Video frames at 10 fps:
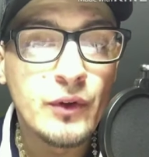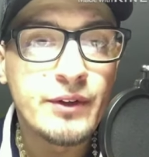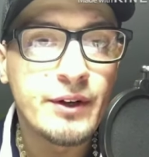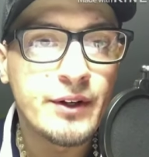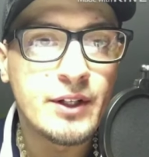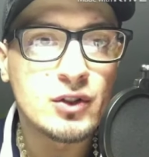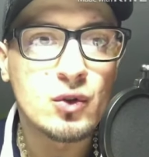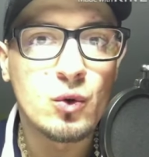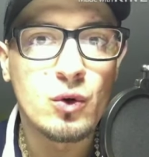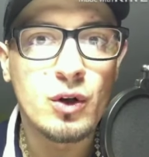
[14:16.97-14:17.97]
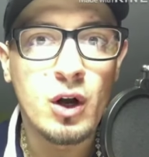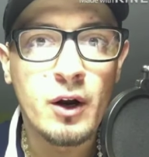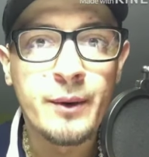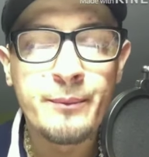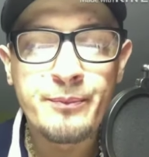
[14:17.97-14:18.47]
Also,
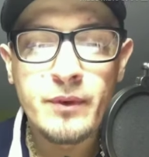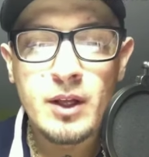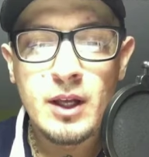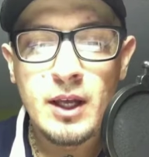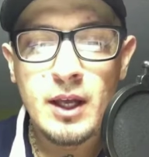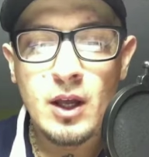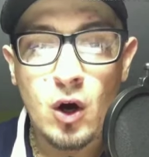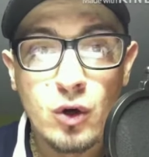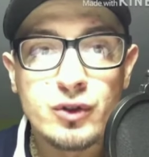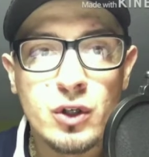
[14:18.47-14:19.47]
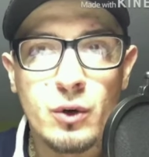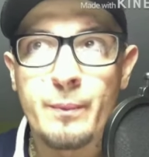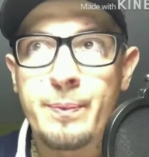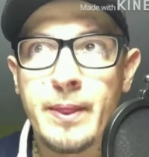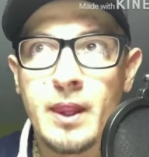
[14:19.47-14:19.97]
Discord and military
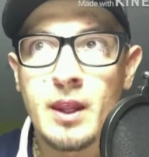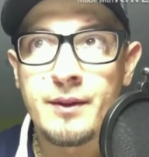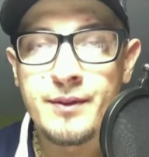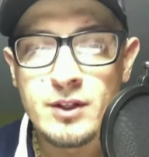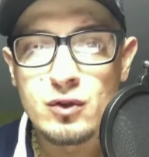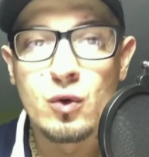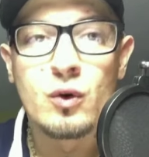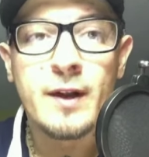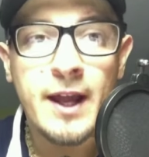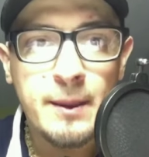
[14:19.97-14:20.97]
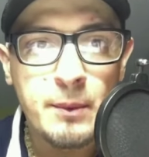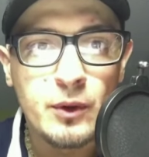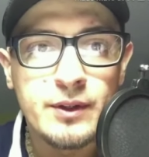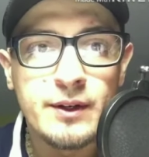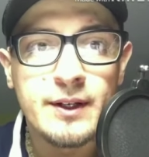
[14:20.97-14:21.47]
Discord. Now,
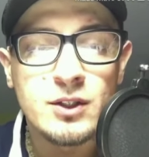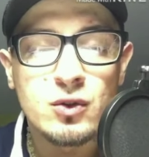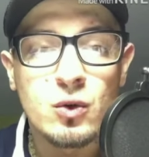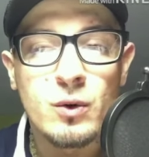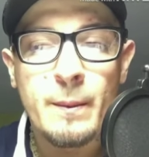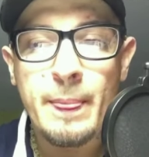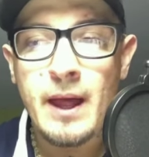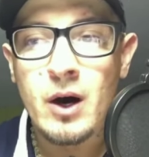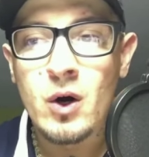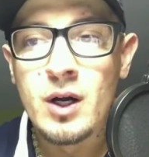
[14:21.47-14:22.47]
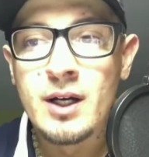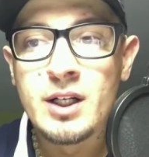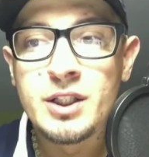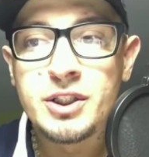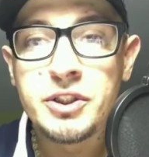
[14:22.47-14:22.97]
she
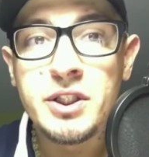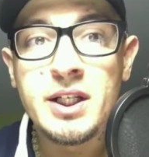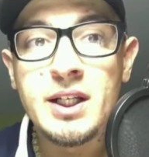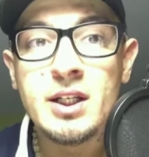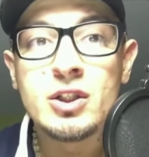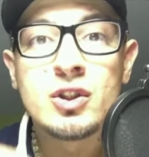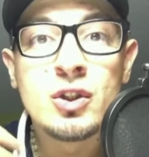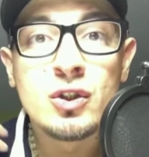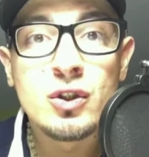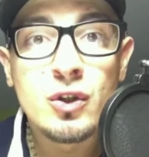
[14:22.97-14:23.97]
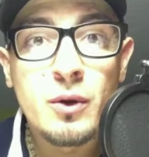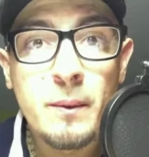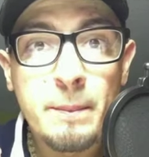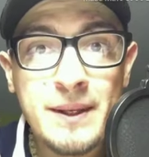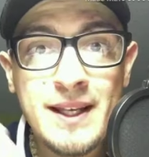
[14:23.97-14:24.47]
became um,
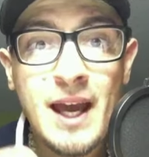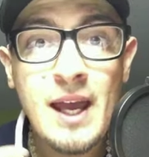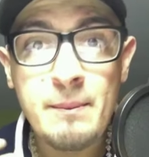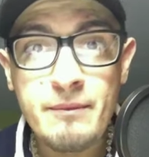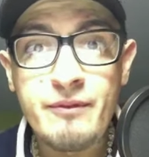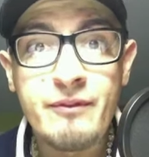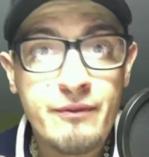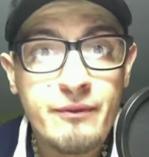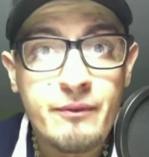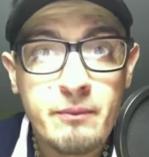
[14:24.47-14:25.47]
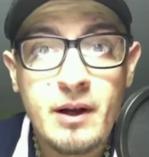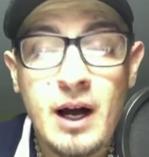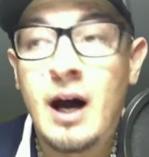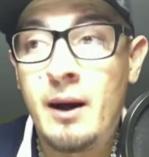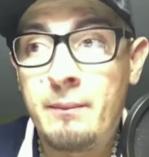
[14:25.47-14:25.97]
like suspicious
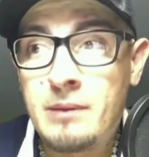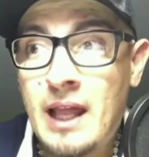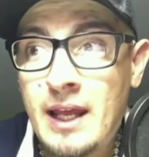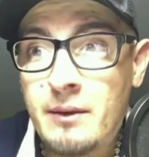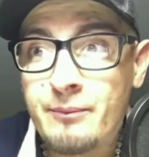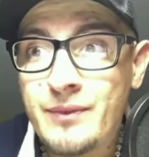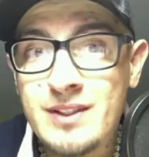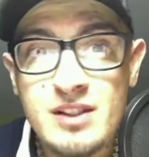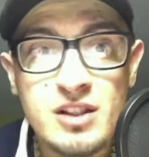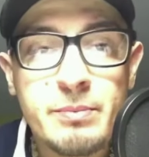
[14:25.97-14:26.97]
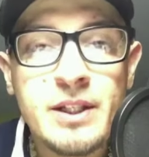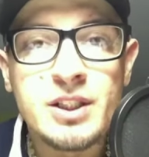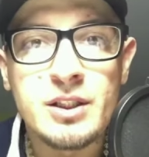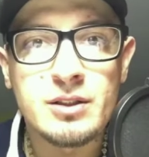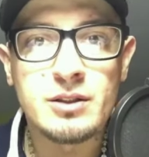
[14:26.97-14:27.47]
of Marfoogle. She could
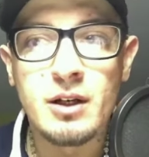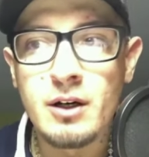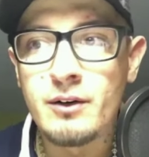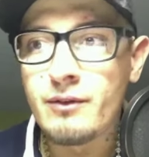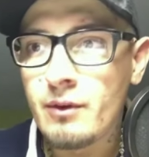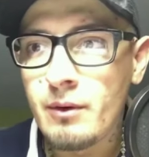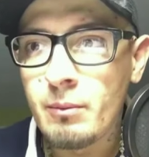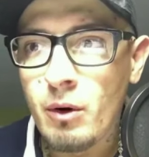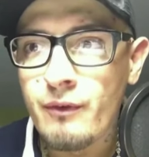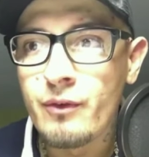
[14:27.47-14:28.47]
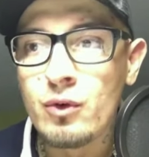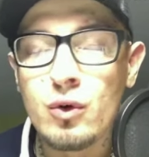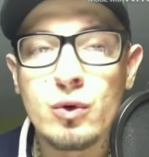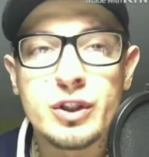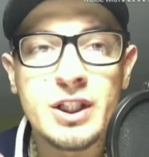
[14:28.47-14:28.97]
tell he was lying.
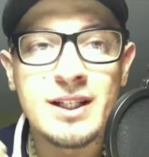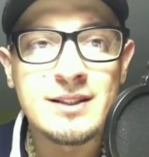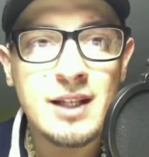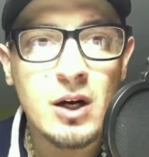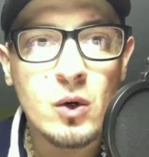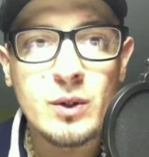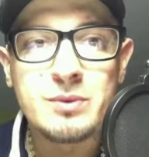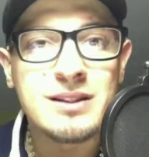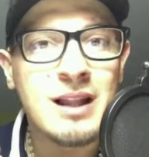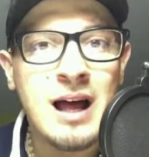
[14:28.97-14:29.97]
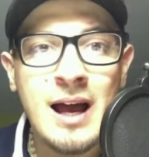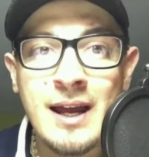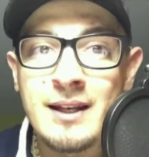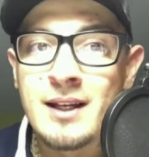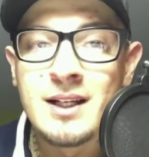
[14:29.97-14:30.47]
She just was picking up on things.
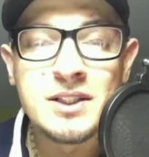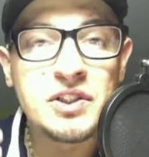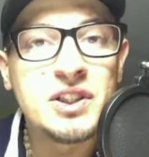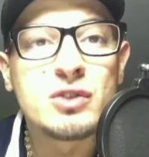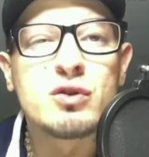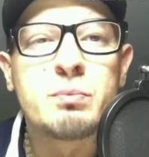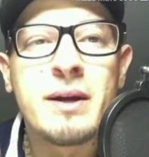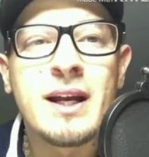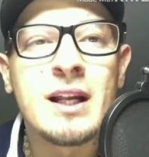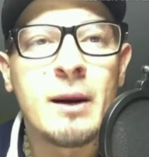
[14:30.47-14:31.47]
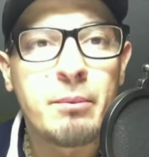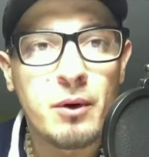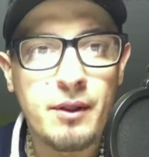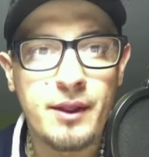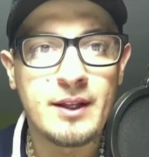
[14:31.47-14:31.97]
So all she did
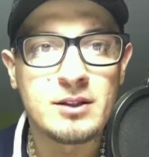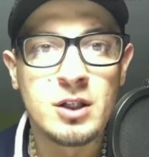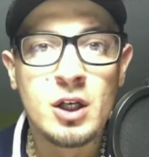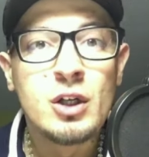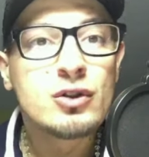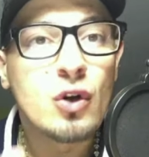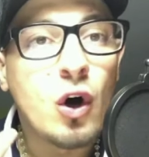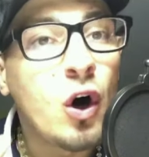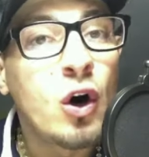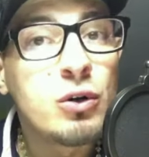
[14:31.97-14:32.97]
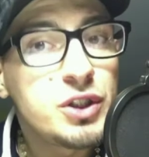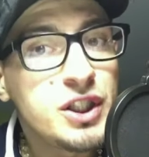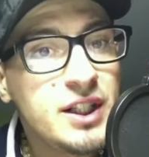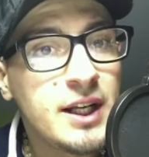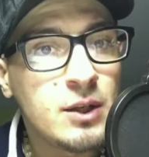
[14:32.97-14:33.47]
was question him, and he
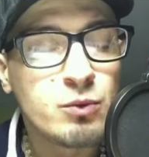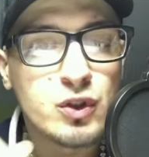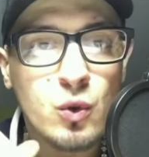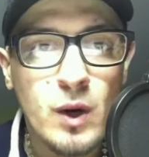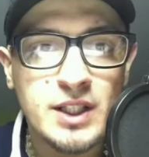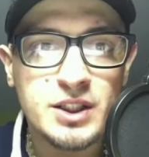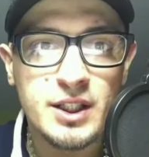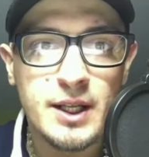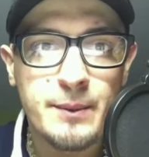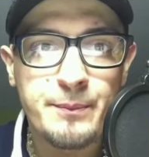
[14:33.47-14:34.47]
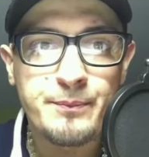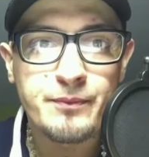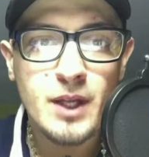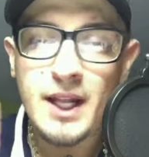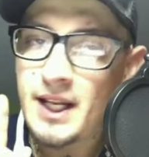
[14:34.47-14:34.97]
didn't like that. Okay,
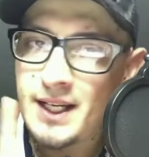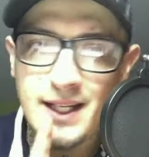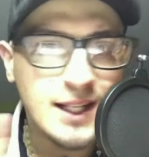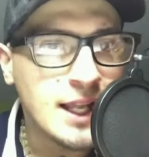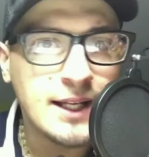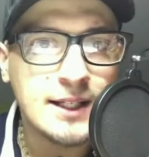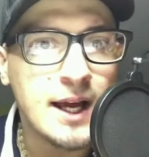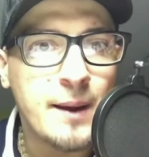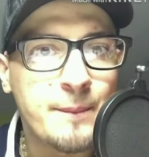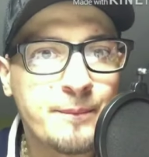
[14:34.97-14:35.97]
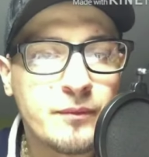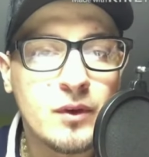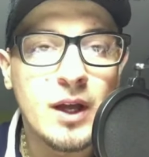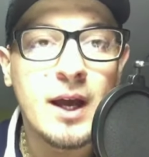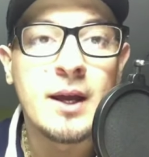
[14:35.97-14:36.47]
but he didn't kick her out of Discord.